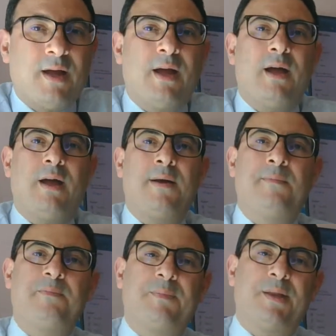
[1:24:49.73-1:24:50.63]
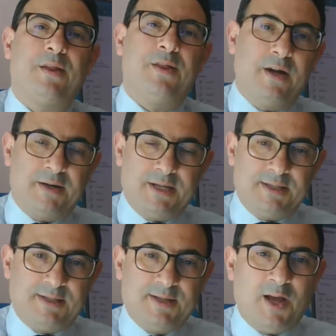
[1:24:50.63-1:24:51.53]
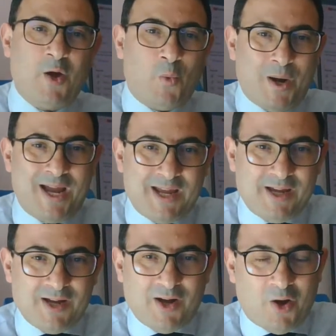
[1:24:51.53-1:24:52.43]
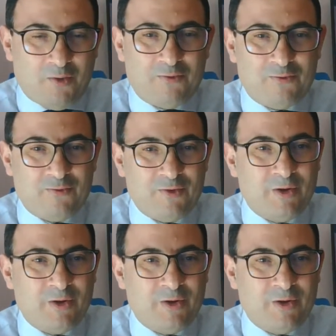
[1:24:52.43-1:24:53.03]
there is a way of